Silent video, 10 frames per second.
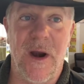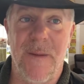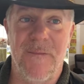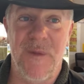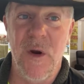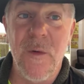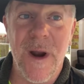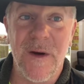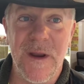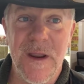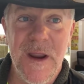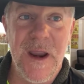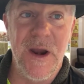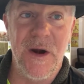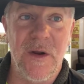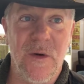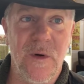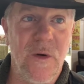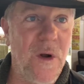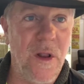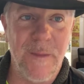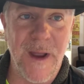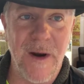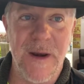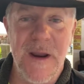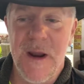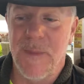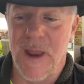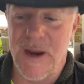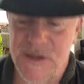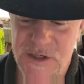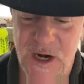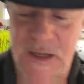I'm new around here, don't know all about it, but let's check